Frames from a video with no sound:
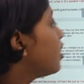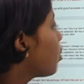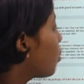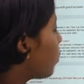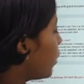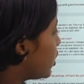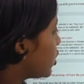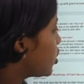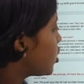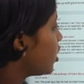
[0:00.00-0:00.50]

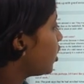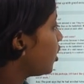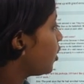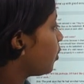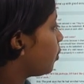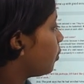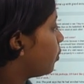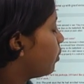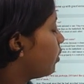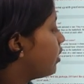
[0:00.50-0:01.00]
Question
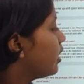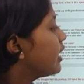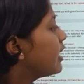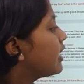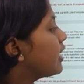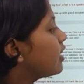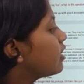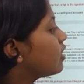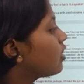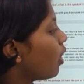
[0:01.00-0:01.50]
2.
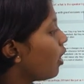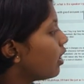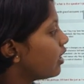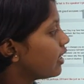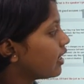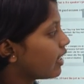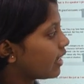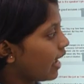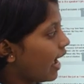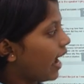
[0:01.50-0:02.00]
He
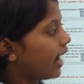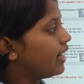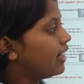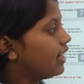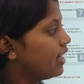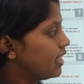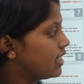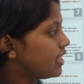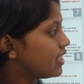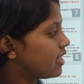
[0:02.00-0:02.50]
thought he had
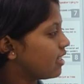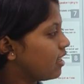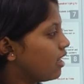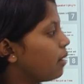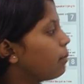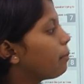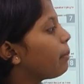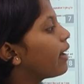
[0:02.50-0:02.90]
list,